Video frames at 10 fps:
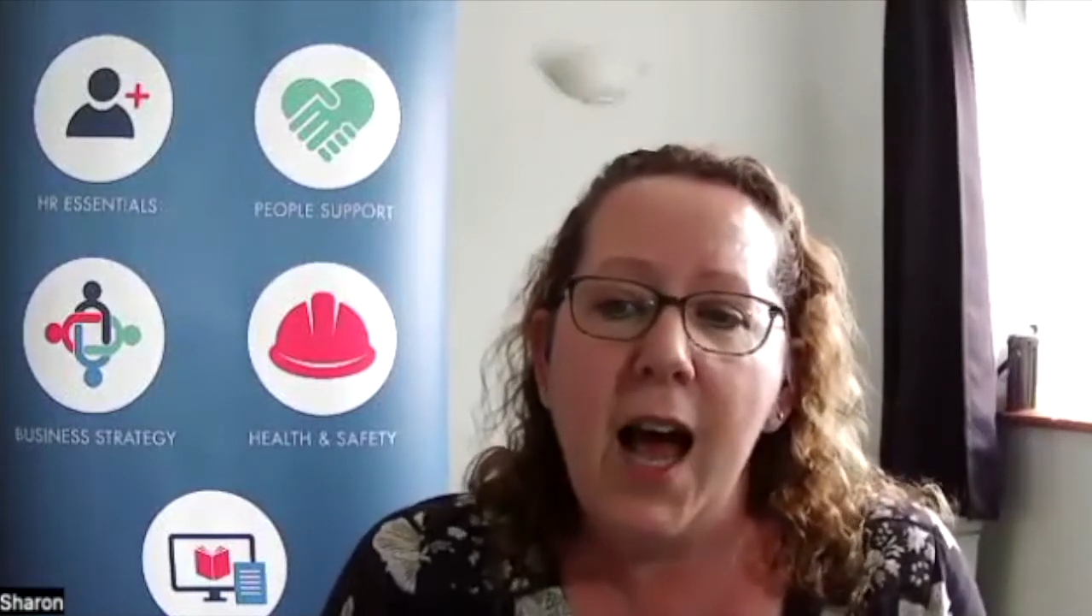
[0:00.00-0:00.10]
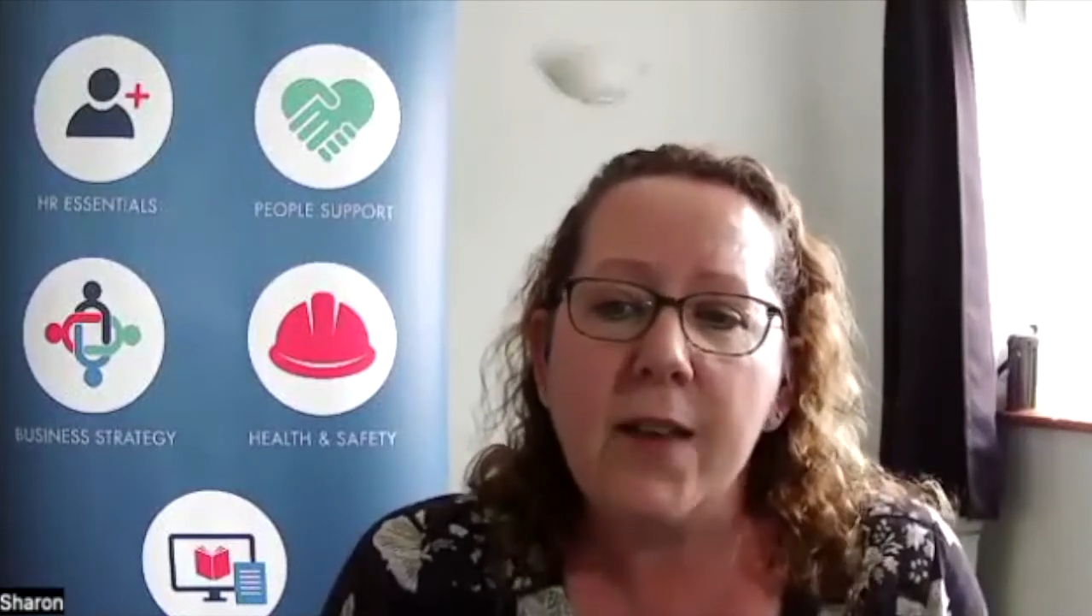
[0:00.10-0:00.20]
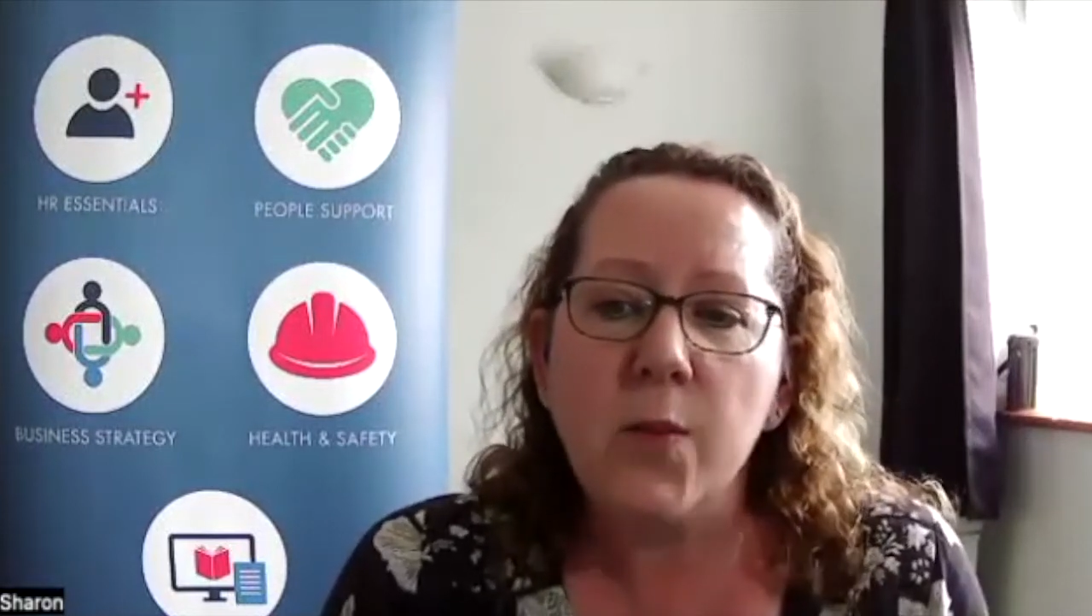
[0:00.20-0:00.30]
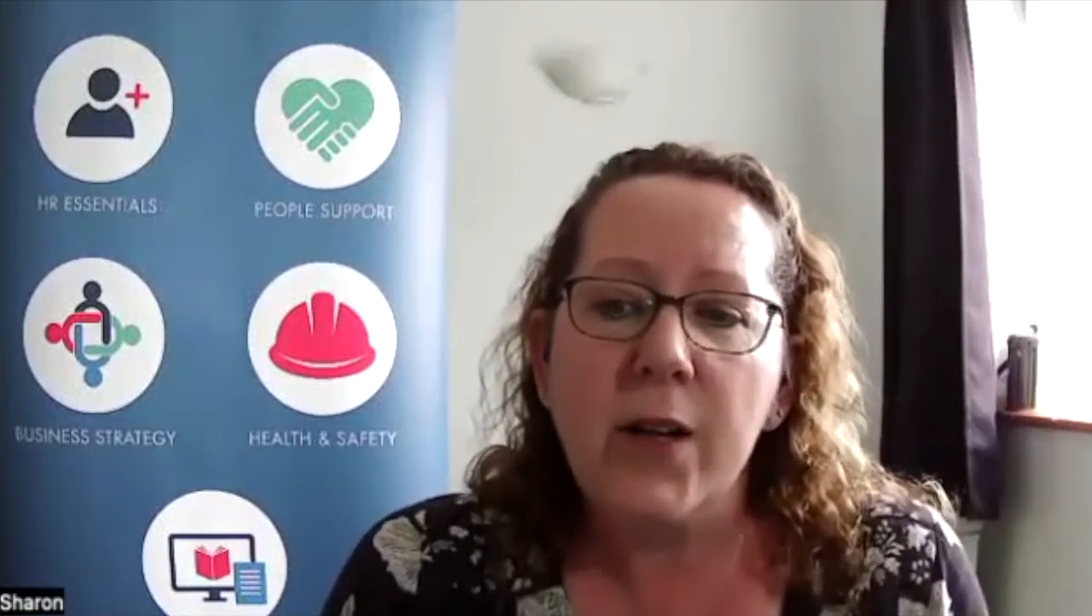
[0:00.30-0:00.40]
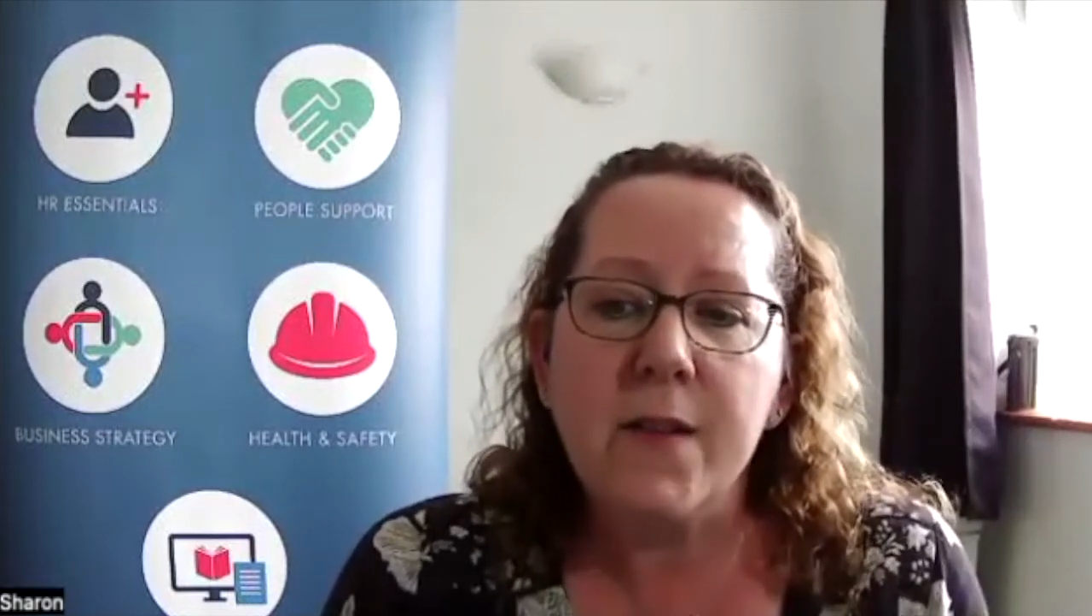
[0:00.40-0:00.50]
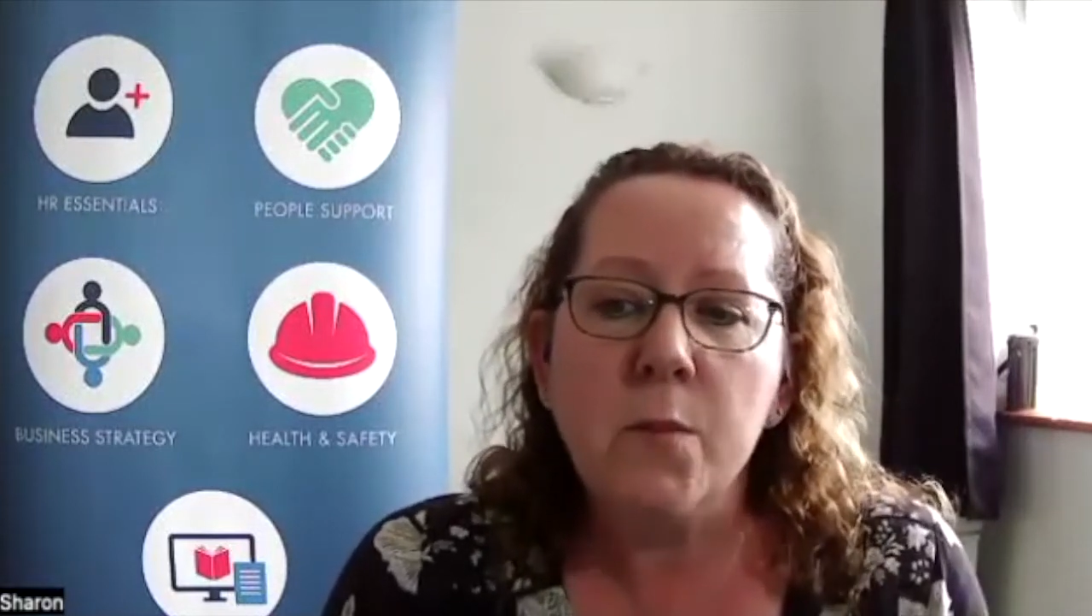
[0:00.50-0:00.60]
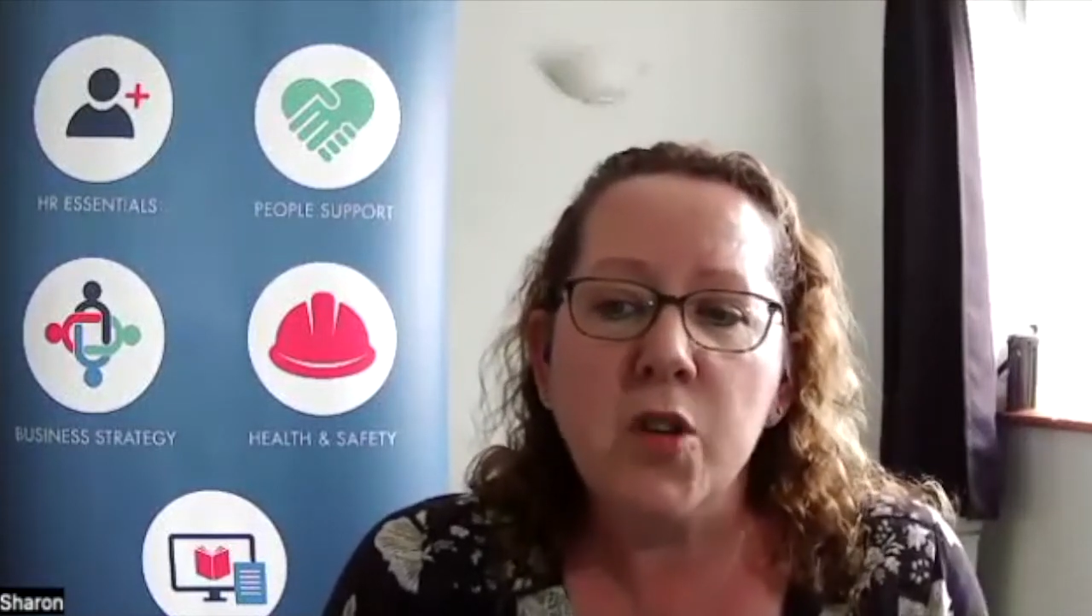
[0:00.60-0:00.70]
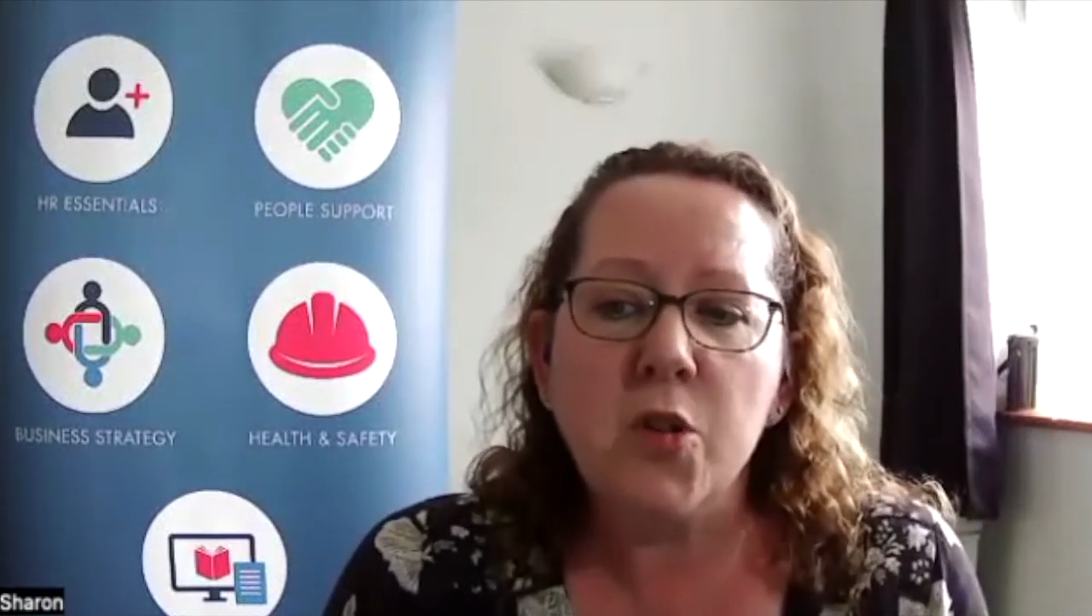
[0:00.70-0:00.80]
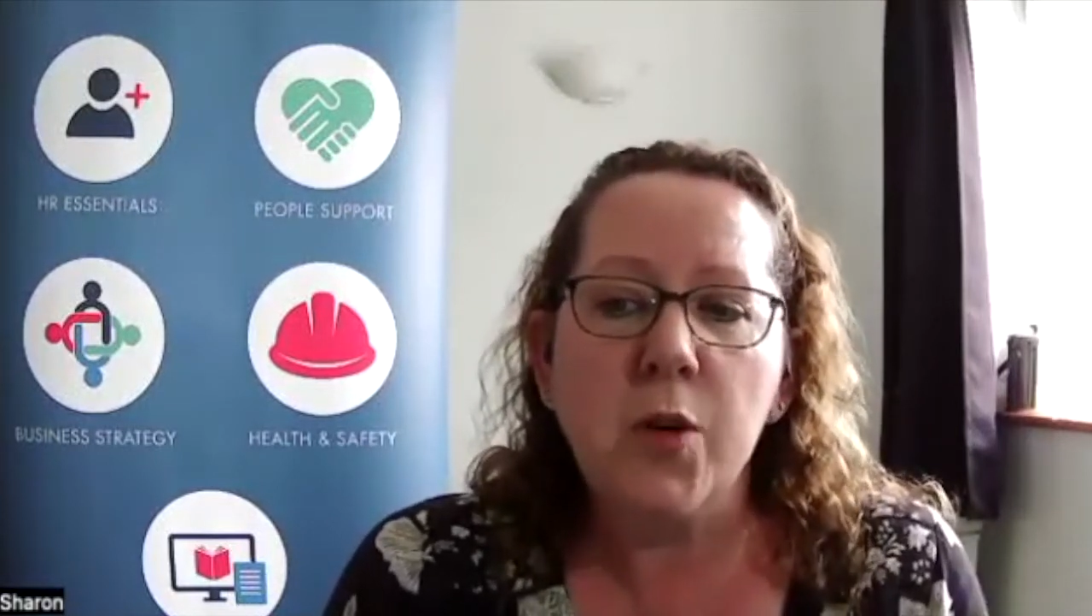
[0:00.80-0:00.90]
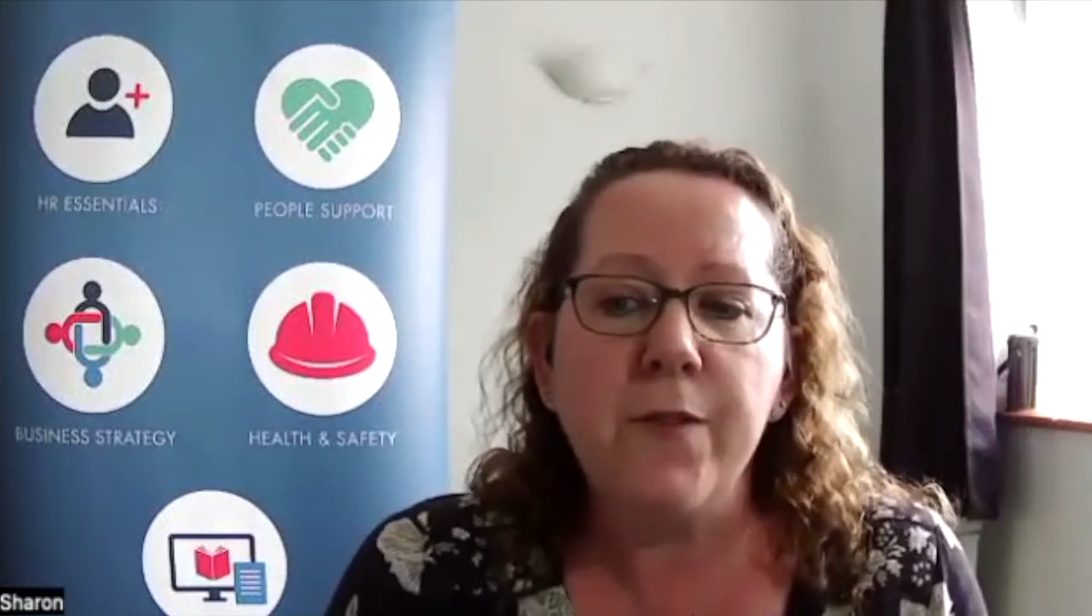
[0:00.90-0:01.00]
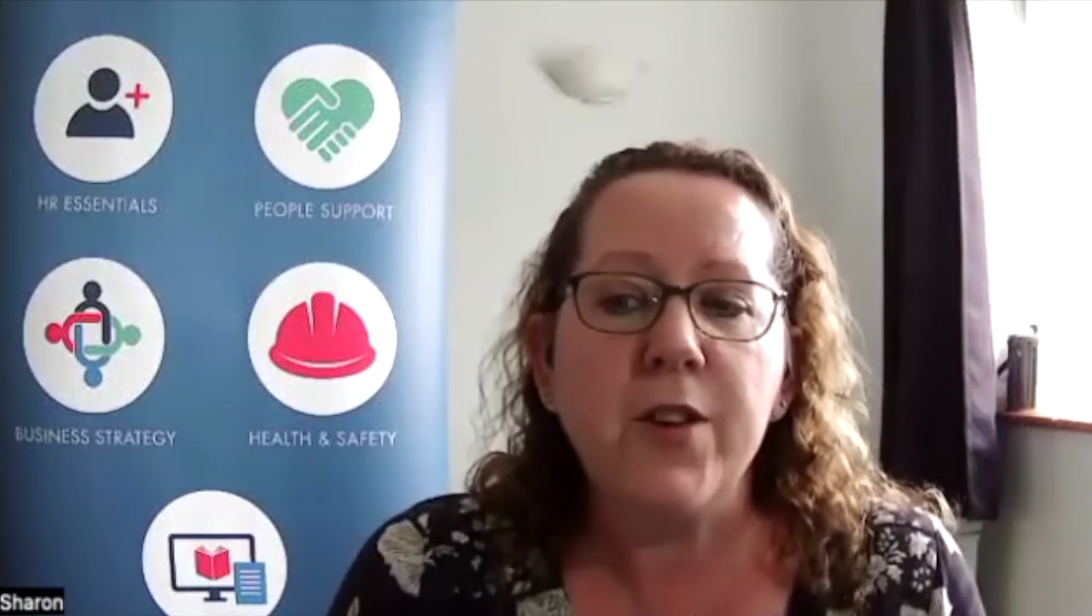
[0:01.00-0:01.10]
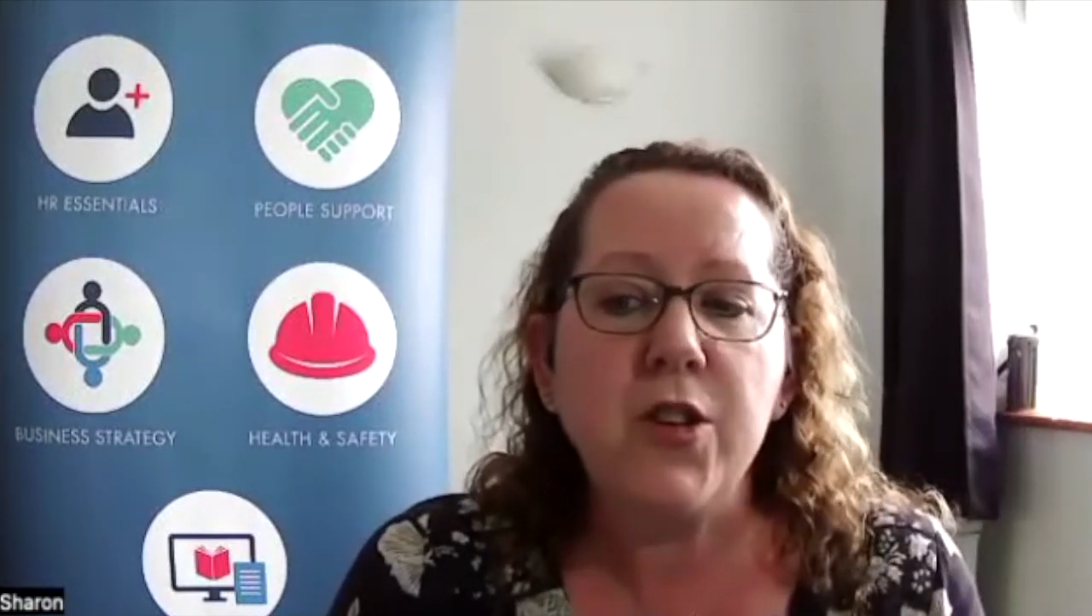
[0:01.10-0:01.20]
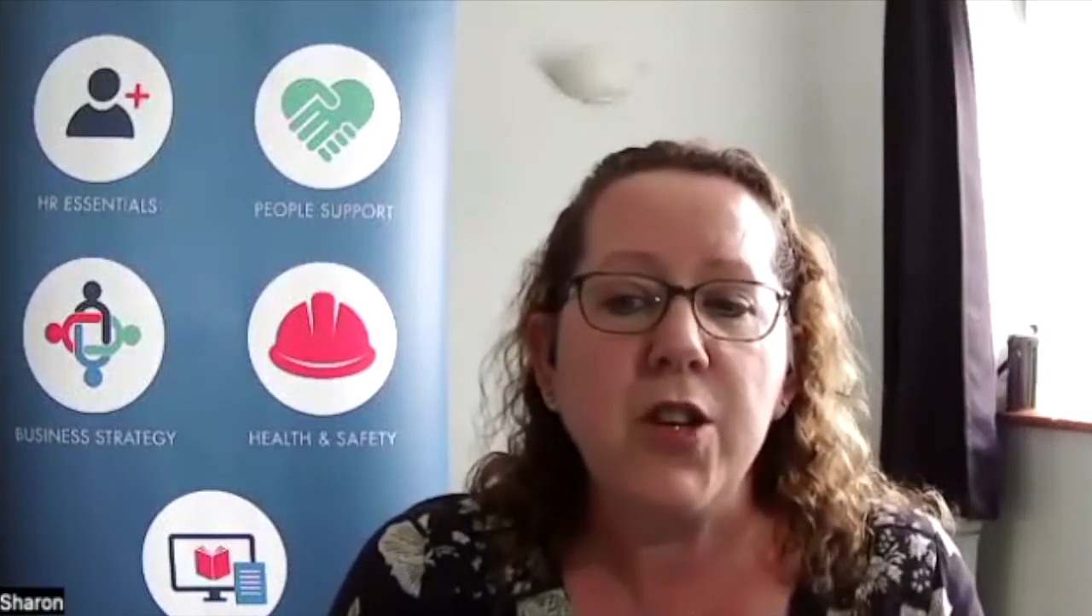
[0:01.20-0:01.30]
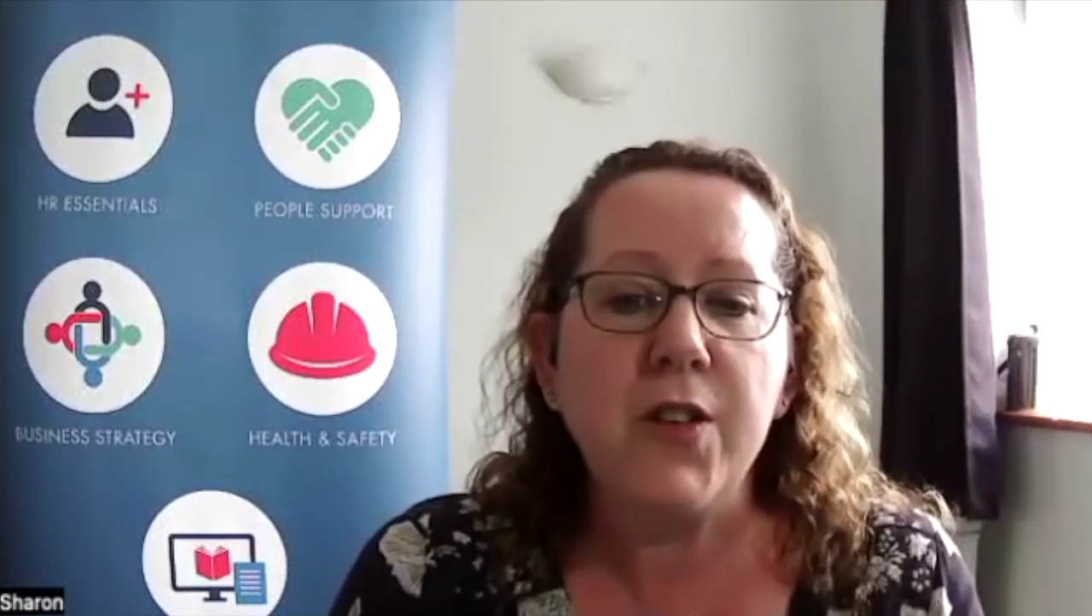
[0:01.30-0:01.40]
as well as a much more efficient